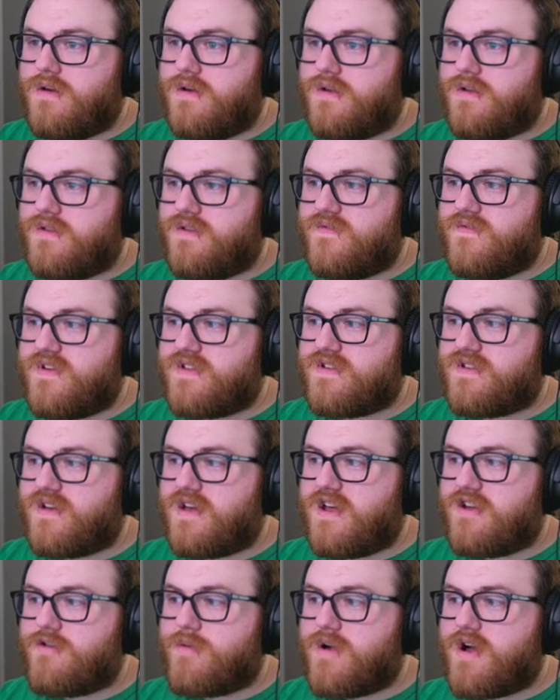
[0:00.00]
The
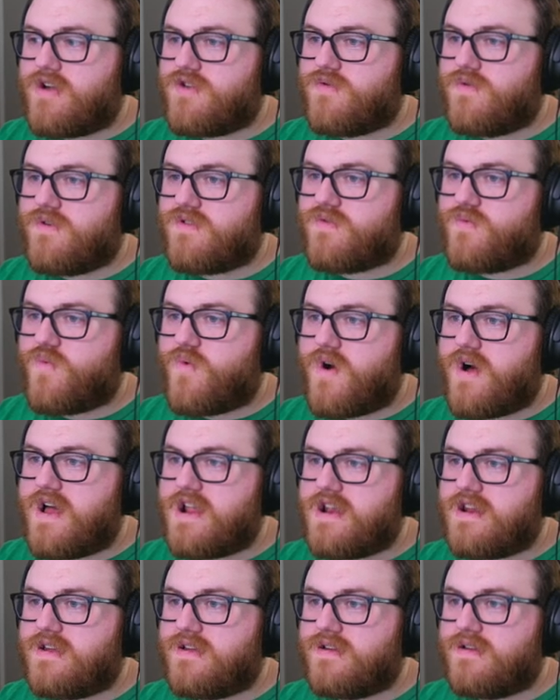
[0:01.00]
investigator module is 1.